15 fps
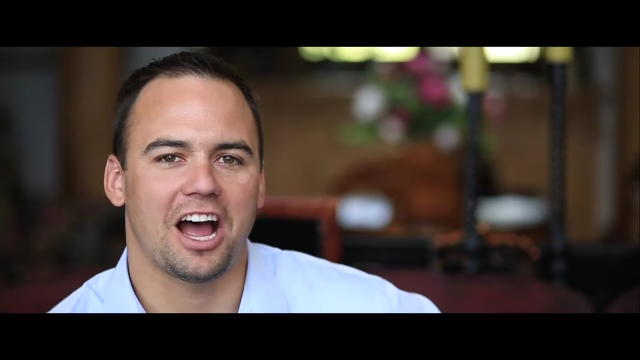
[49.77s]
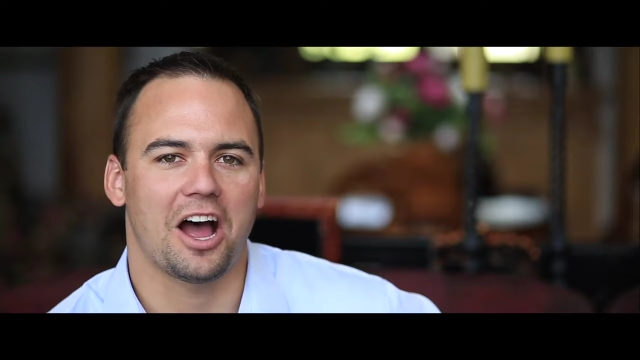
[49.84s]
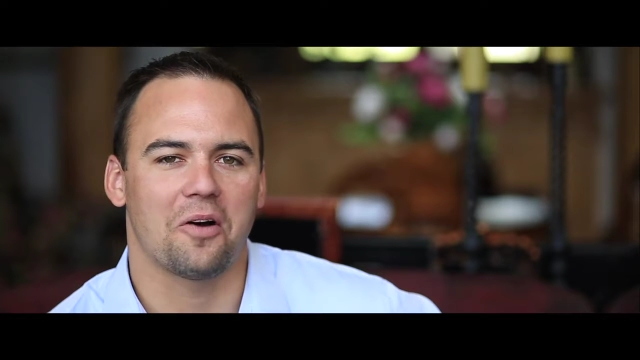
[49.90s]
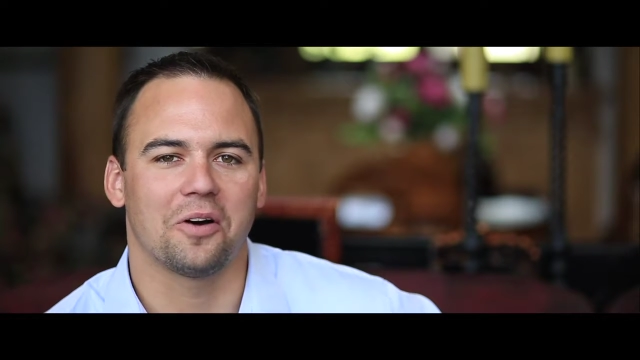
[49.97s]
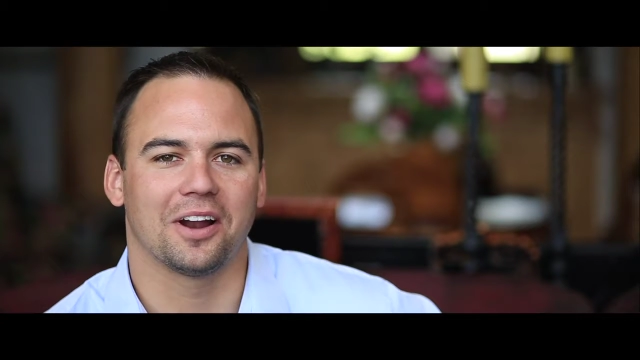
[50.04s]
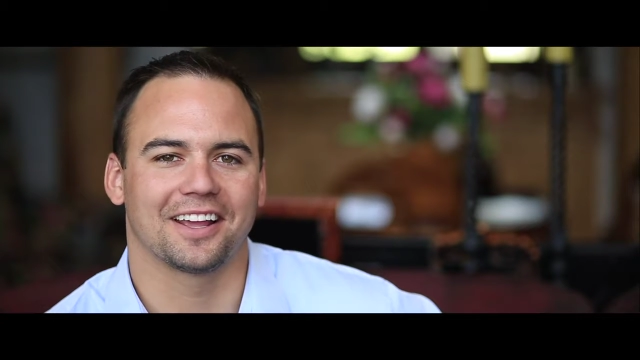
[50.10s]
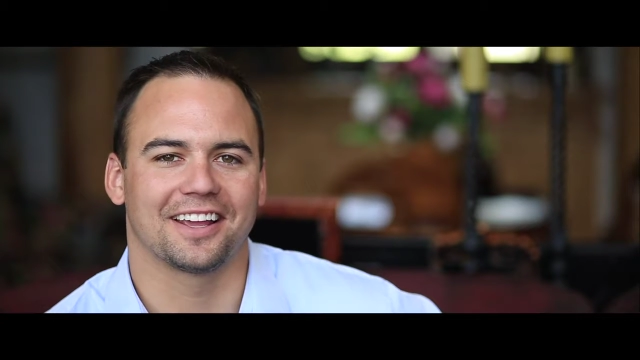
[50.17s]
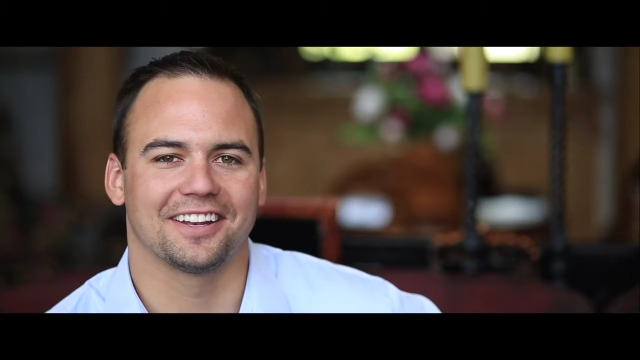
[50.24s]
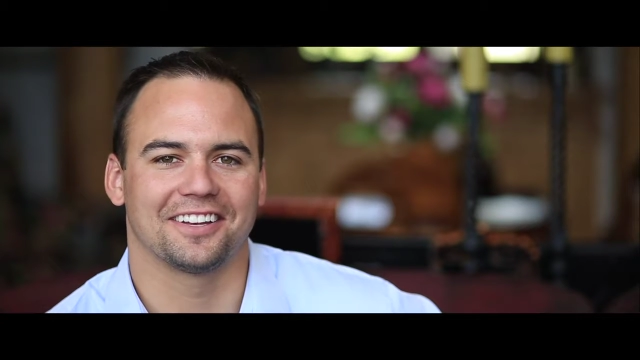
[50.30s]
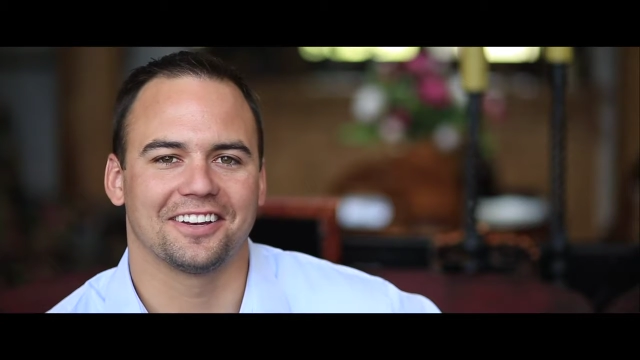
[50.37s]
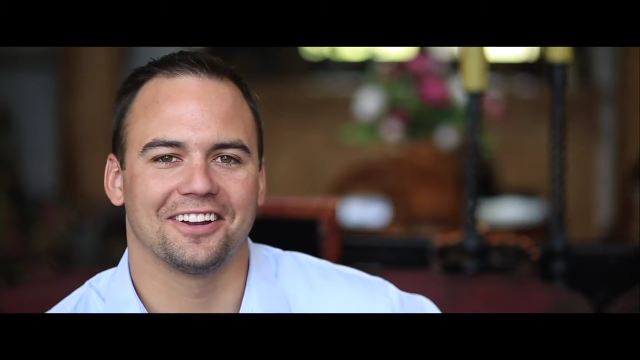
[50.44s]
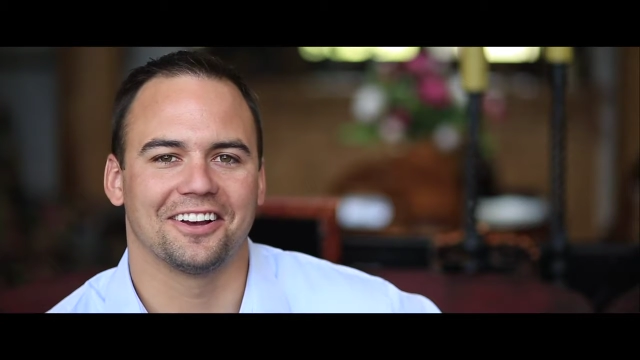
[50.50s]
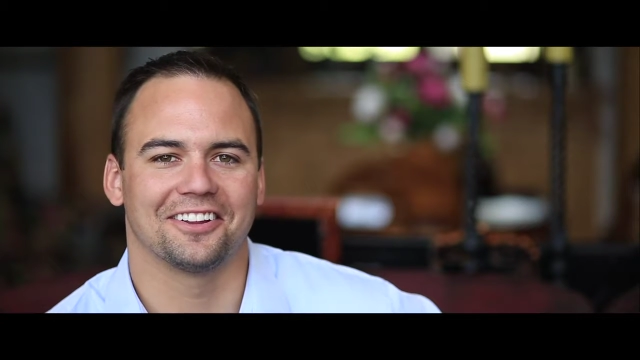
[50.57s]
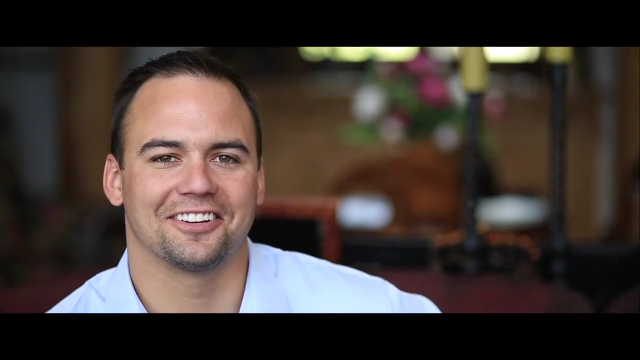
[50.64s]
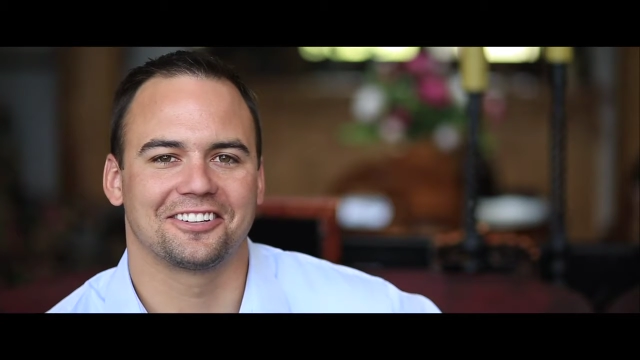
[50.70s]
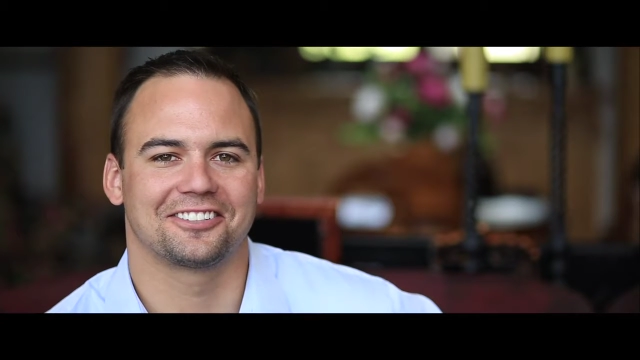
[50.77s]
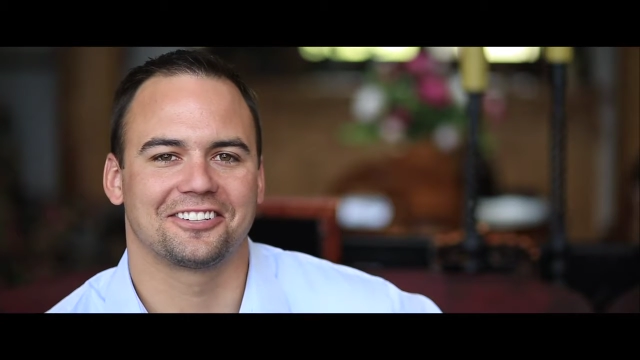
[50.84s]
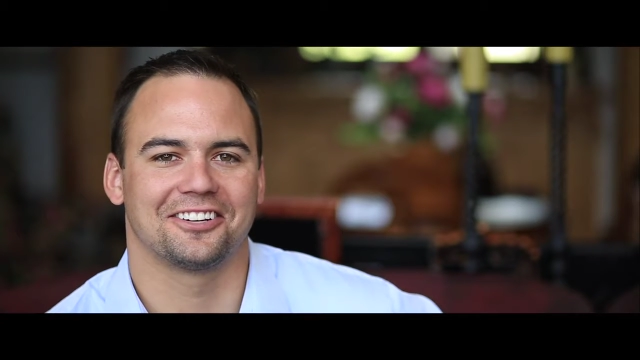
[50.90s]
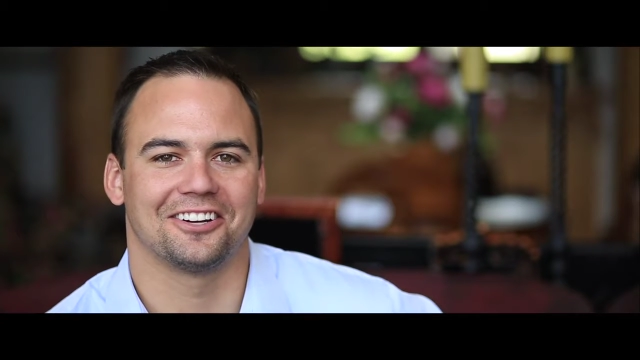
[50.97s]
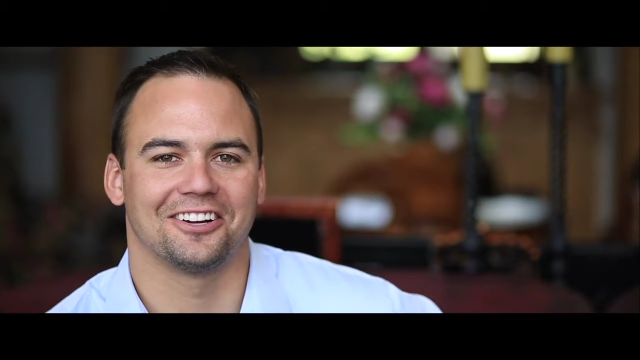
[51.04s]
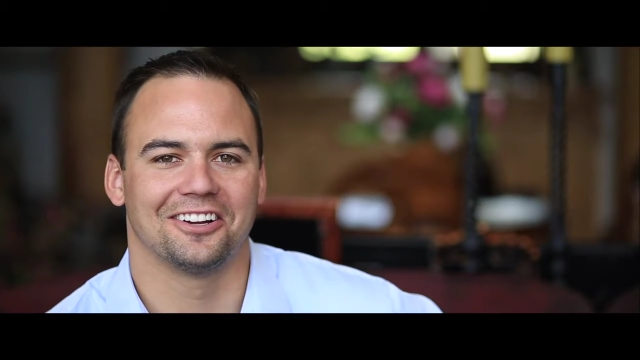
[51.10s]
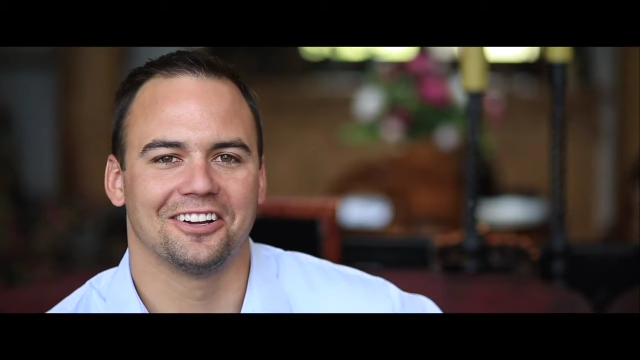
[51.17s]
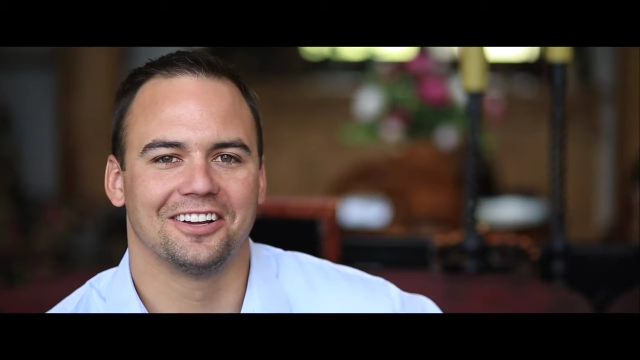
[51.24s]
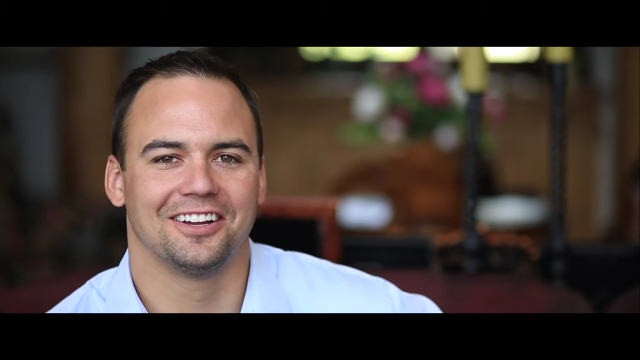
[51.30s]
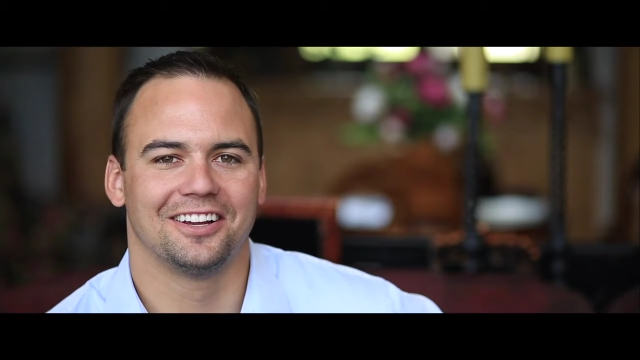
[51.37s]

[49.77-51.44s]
I want to get to know this girl.